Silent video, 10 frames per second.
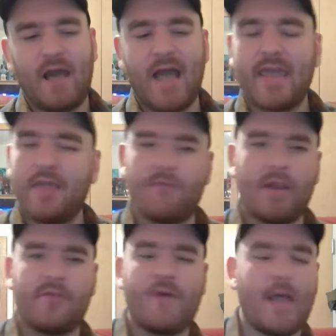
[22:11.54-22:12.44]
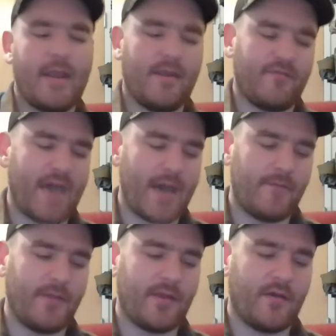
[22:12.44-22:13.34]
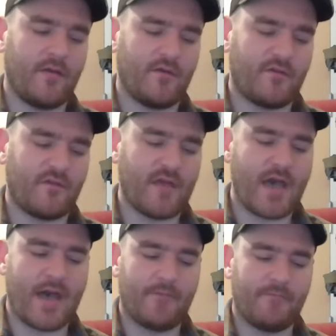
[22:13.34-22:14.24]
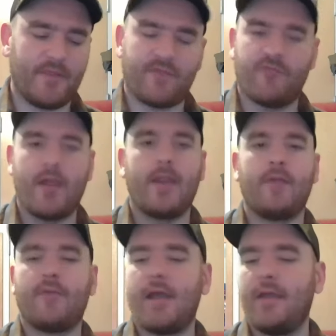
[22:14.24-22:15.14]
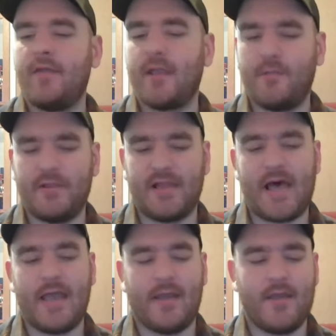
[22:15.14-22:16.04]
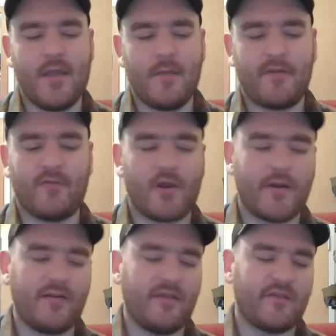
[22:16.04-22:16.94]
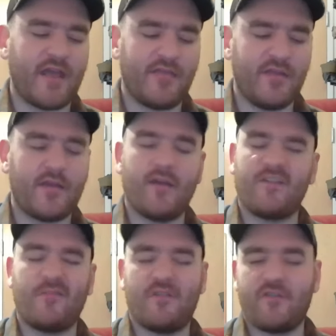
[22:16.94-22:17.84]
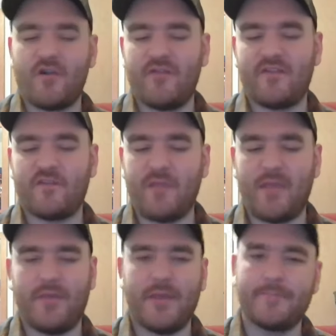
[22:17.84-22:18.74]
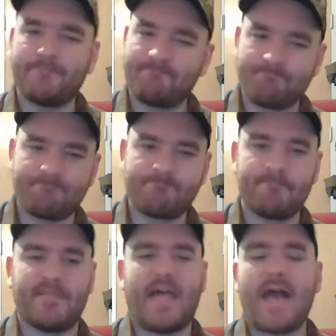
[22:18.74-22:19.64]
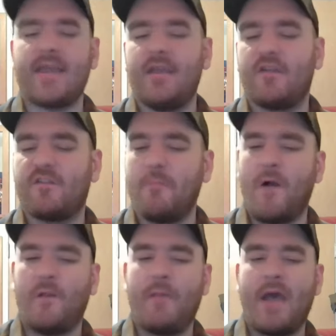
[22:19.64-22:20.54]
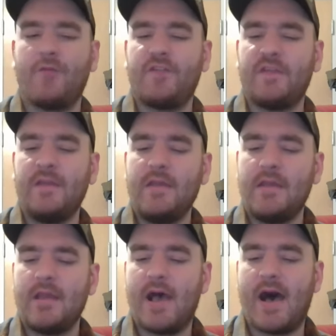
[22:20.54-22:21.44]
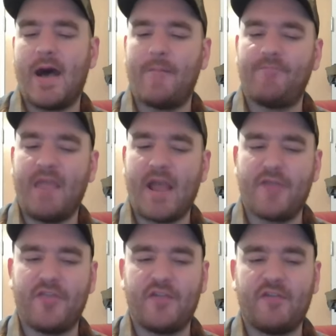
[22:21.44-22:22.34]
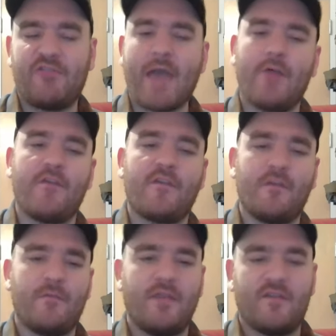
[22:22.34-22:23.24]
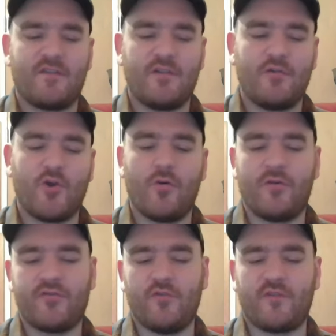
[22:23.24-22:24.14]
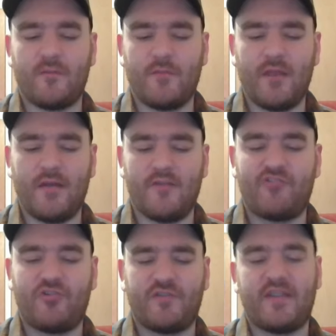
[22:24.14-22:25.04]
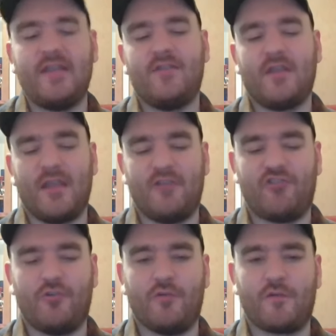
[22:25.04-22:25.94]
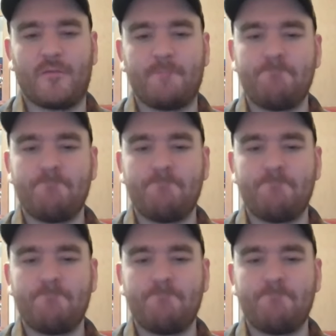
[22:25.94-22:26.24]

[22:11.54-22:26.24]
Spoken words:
I can't verify any of that because it's Reddit, right? They could be lying. But regardless, I think customer service is maybe lacking a small amount. And I think the Shadow Systems is still going through some initial teething issues.